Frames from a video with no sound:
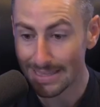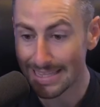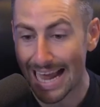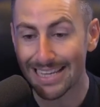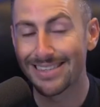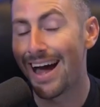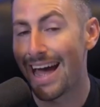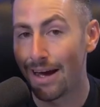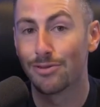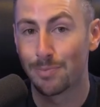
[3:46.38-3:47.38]
That is not
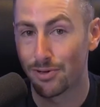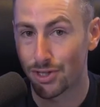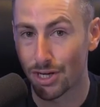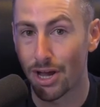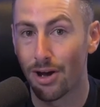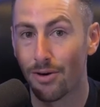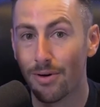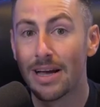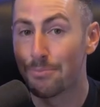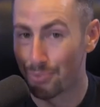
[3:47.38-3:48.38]
how it was supposed to go,
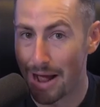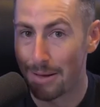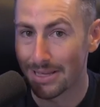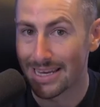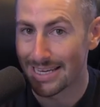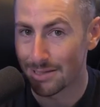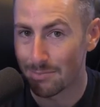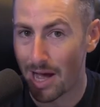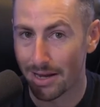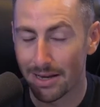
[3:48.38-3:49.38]
probably in his
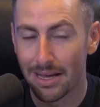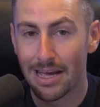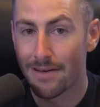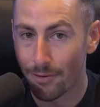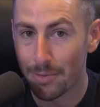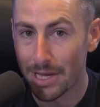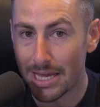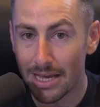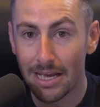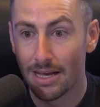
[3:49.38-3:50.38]
mind. For
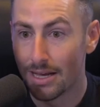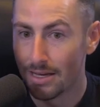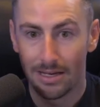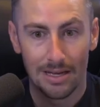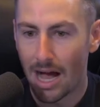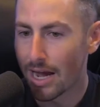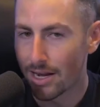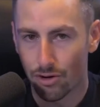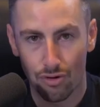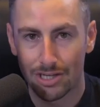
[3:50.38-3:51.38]
me, I'm
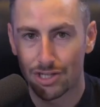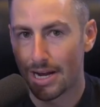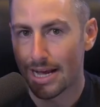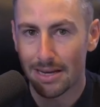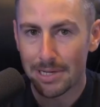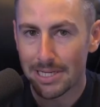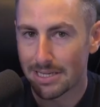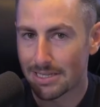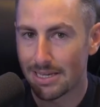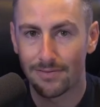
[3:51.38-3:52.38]
going to crush it. I'm going to be
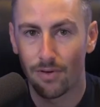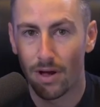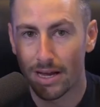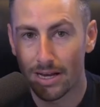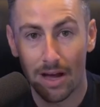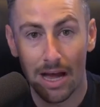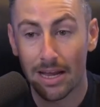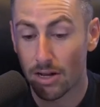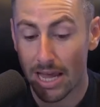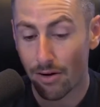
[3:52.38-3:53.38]
successful. I'm going to, I'm
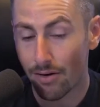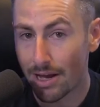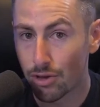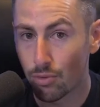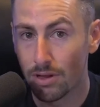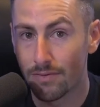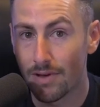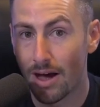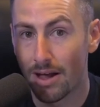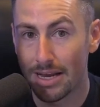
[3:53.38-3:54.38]
going to carry out the will of
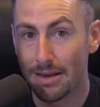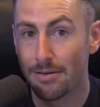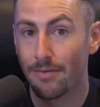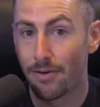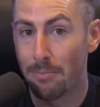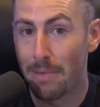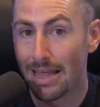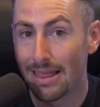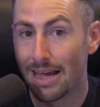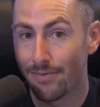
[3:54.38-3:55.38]
God in from my
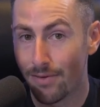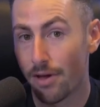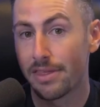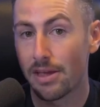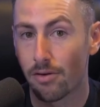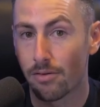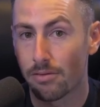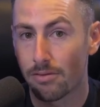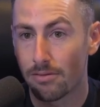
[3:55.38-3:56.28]
life on the earth.